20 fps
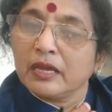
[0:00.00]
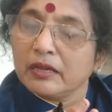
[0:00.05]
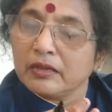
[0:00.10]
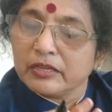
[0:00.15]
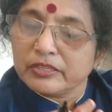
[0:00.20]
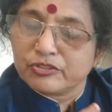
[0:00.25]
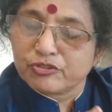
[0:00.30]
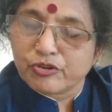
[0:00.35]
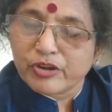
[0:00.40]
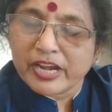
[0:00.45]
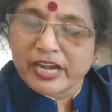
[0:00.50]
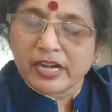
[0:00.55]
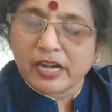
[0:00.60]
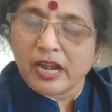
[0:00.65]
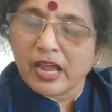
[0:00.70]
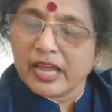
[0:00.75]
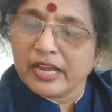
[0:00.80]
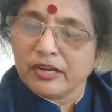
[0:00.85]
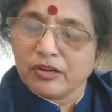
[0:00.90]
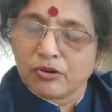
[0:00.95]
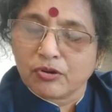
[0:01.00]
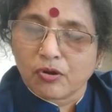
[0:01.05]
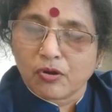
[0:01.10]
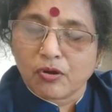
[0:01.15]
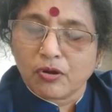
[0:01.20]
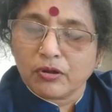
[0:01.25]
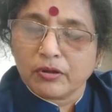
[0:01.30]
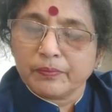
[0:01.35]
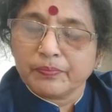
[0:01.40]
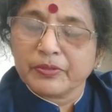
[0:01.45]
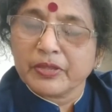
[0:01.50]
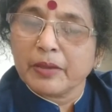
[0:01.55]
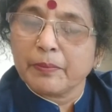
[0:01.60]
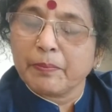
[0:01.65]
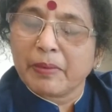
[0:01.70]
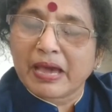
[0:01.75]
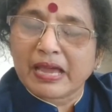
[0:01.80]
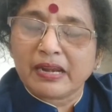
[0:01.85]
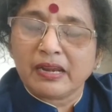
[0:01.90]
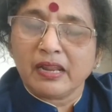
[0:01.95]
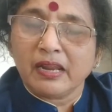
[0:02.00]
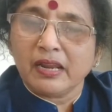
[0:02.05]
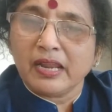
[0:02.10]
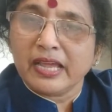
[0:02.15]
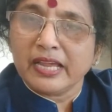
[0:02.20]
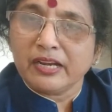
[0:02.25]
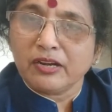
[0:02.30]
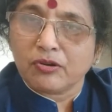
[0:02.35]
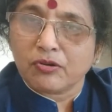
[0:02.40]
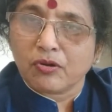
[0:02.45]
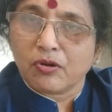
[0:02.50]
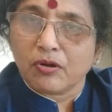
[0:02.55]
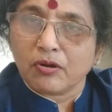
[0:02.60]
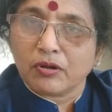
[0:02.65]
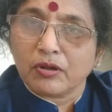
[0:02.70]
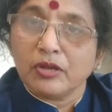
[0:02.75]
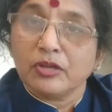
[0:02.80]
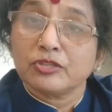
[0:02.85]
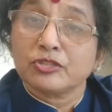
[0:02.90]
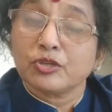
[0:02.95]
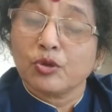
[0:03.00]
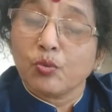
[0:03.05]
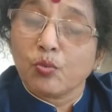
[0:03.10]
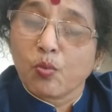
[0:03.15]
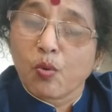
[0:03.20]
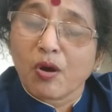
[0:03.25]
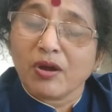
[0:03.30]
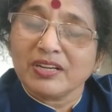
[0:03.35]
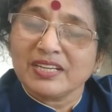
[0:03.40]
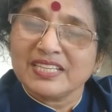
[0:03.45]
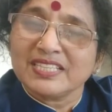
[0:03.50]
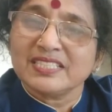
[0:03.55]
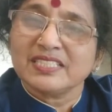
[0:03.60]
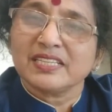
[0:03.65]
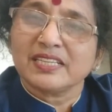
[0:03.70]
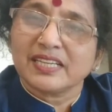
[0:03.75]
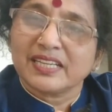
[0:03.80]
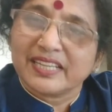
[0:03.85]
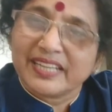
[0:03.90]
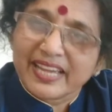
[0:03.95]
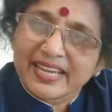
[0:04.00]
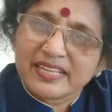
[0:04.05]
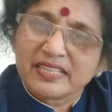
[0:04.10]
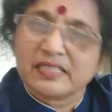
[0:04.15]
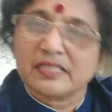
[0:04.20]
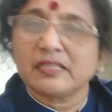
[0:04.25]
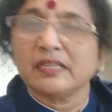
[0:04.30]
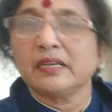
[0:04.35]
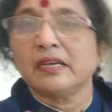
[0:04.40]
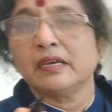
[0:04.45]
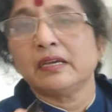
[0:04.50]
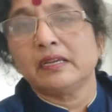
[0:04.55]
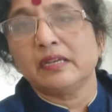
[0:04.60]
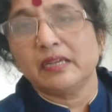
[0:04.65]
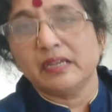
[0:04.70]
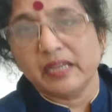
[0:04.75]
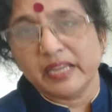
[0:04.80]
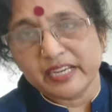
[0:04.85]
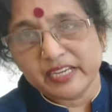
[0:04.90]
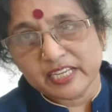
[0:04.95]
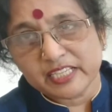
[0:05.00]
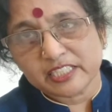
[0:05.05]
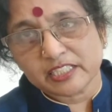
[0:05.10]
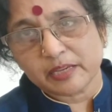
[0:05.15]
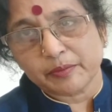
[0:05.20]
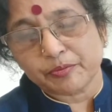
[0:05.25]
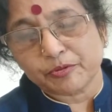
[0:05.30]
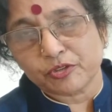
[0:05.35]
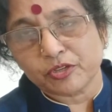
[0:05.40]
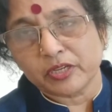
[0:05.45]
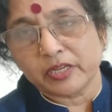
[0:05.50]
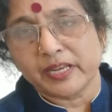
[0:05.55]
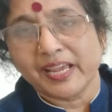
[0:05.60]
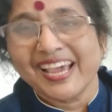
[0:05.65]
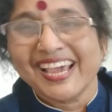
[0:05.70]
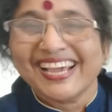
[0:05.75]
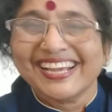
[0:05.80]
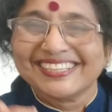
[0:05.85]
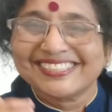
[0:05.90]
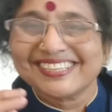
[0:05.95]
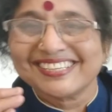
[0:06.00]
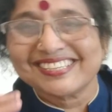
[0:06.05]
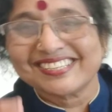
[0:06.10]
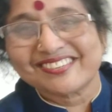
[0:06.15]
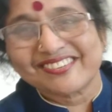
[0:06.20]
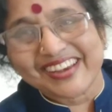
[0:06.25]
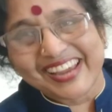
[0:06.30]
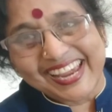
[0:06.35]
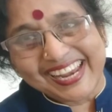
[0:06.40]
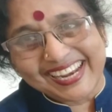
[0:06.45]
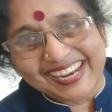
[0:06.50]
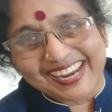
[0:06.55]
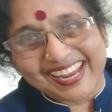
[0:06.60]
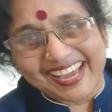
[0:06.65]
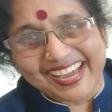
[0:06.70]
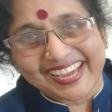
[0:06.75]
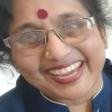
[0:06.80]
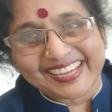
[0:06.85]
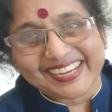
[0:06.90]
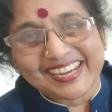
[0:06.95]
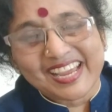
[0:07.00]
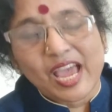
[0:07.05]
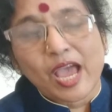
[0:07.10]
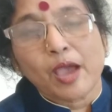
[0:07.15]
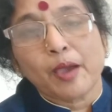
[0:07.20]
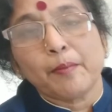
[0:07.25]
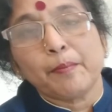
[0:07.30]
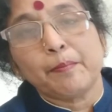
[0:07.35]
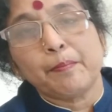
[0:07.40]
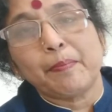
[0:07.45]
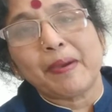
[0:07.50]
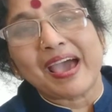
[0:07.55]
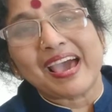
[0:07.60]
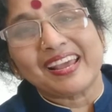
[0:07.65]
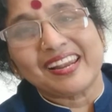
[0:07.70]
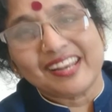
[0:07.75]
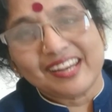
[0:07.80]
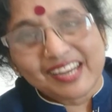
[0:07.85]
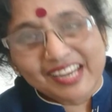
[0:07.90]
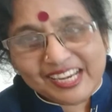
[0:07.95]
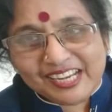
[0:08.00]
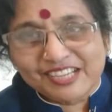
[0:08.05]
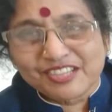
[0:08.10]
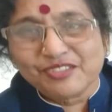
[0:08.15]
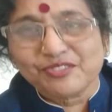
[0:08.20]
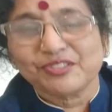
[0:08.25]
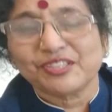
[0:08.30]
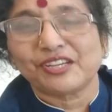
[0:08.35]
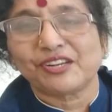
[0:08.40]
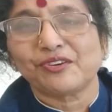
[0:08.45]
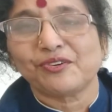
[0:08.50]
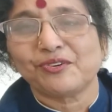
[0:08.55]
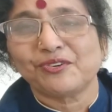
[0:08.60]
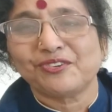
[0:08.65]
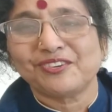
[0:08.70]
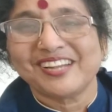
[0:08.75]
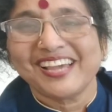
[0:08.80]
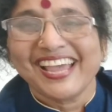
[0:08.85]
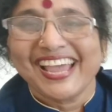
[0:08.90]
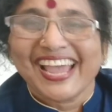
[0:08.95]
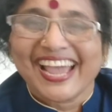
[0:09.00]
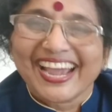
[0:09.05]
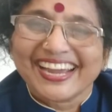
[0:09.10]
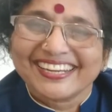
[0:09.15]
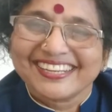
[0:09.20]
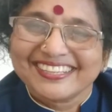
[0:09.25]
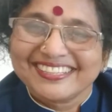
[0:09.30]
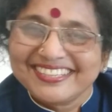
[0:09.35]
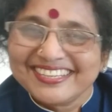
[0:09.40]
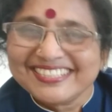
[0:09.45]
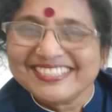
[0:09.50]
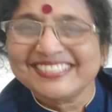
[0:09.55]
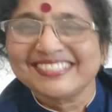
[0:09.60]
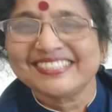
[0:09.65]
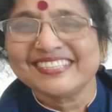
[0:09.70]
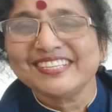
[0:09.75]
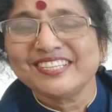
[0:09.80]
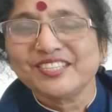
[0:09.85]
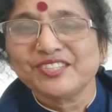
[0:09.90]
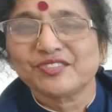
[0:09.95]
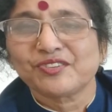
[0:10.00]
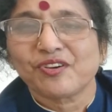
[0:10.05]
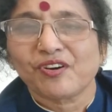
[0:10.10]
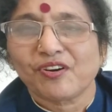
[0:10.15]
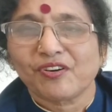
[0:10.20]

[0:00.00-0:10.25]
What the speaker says: straight line wrong, parallel line wrong. So what is the correct description? It's a straight line parallel to the road at a distance